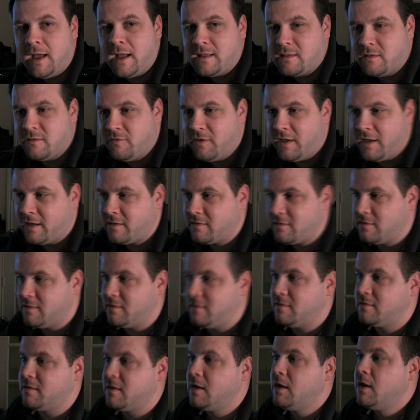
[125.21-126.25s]

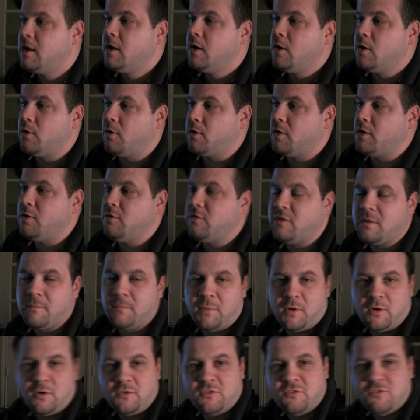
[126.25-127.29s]
ActiveX or using
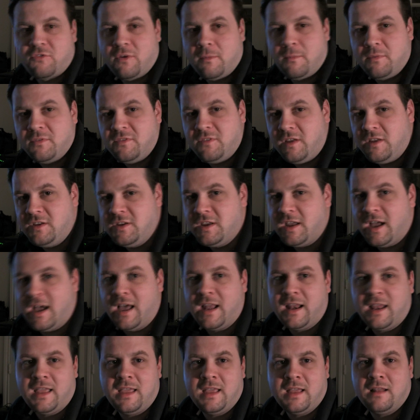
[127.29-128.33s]
Perl script with
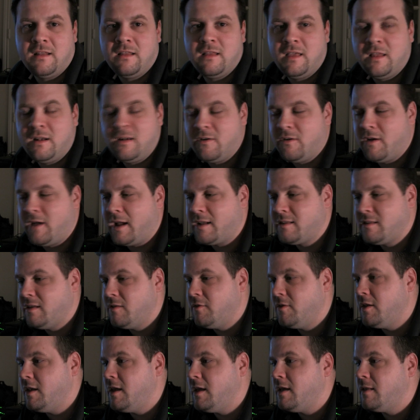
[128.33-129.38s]
CGI to get
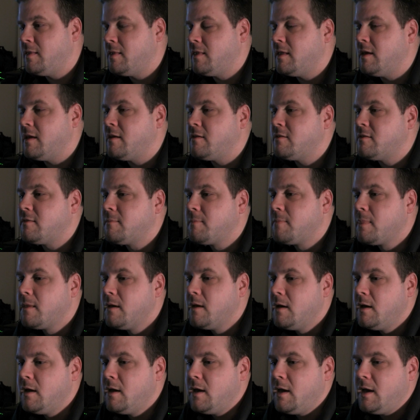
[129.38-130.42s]
interactivity and things.
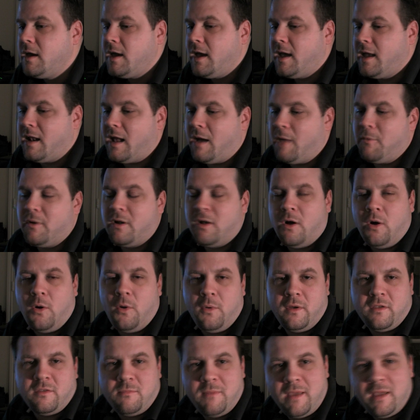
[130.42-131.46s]
And I would
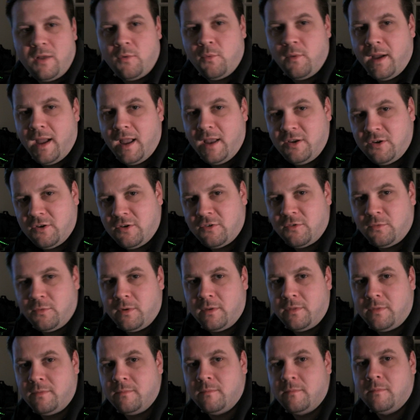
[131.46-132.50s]
always make wagers
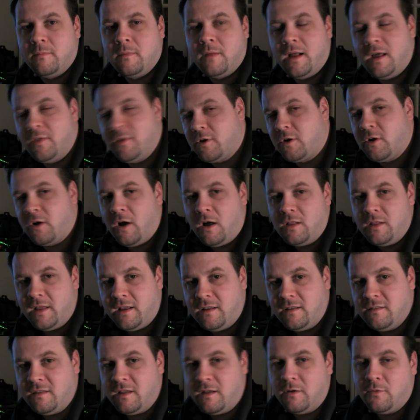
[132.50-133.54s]
with my other
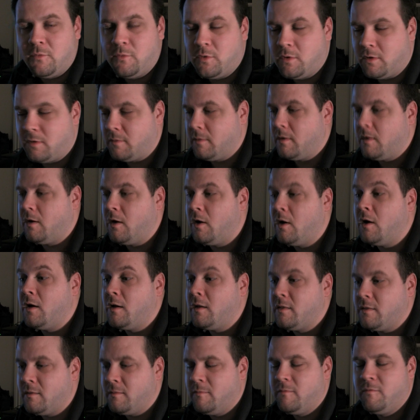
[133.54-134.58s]
colleagues that were
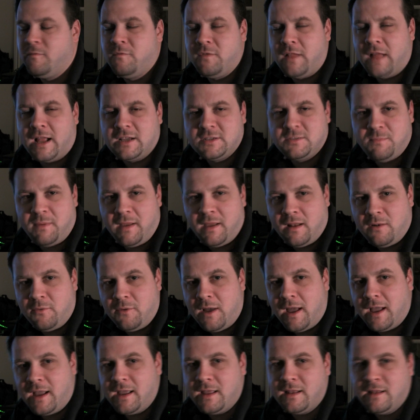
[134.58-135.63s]
on the Flash
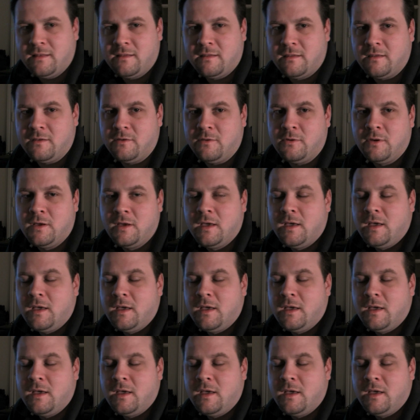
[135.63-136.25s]
bandwagon to